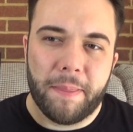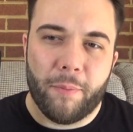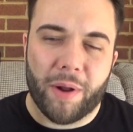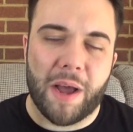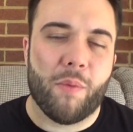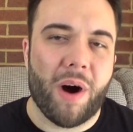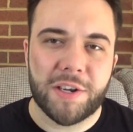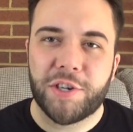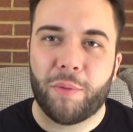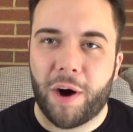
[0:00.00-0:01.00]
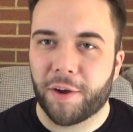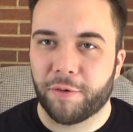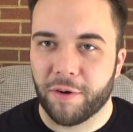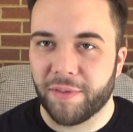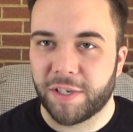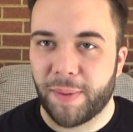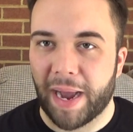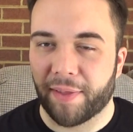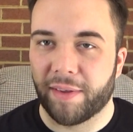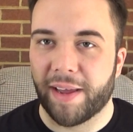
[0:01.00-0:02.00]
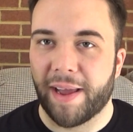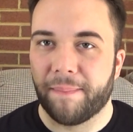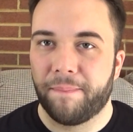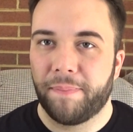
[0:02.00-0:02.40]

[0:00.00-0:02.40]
when I watched a walkthrough of this back in the day,